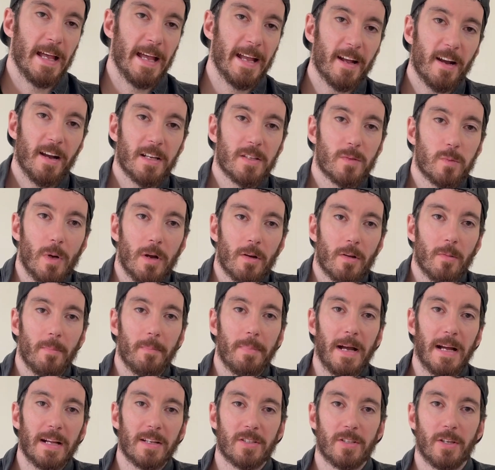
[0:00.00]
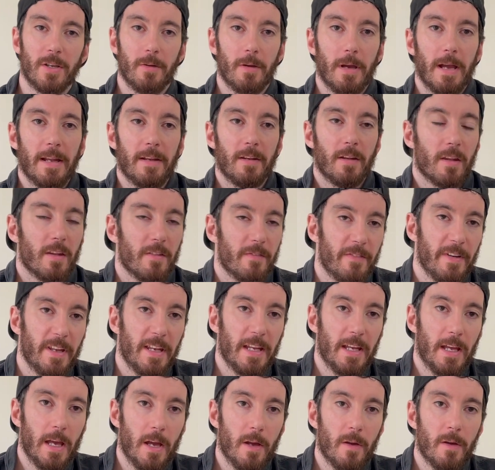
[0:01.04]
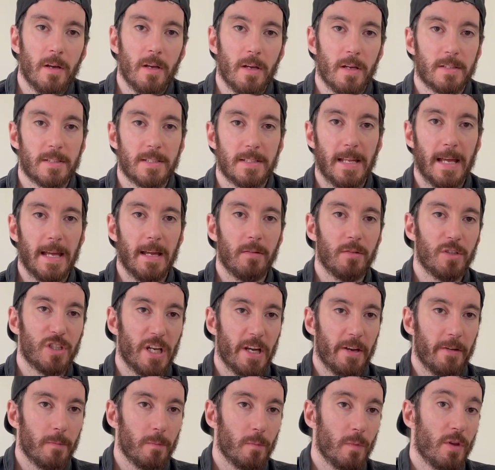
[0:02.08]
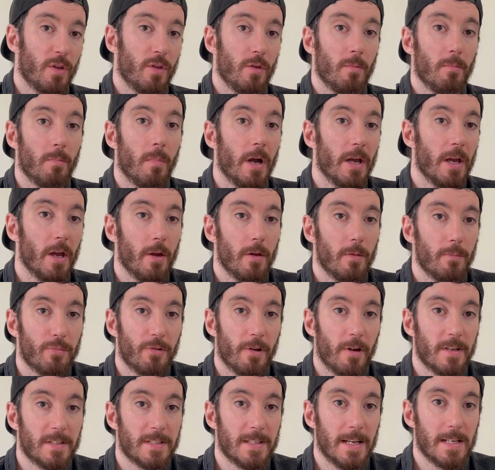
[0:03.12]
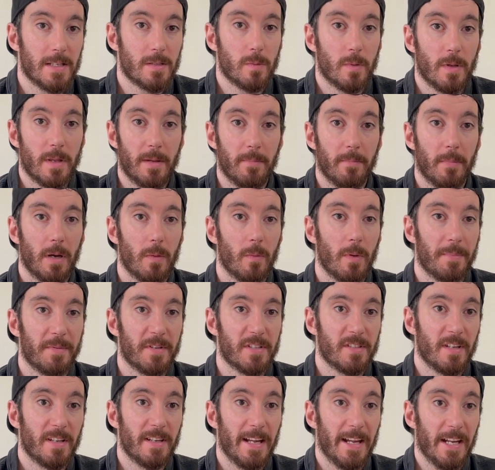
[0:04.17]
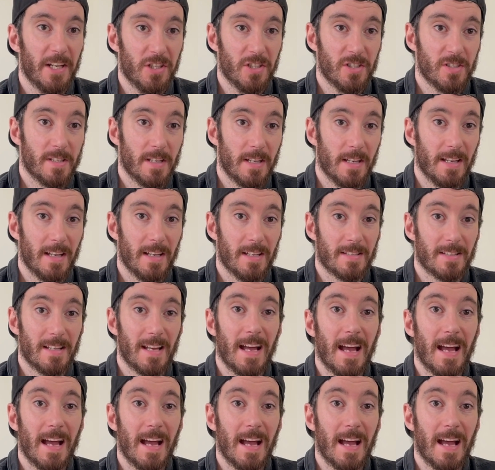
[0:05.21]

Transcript: Hey guys, welcome back to another video. Today I'm sharing with you my own process within my web design agency as to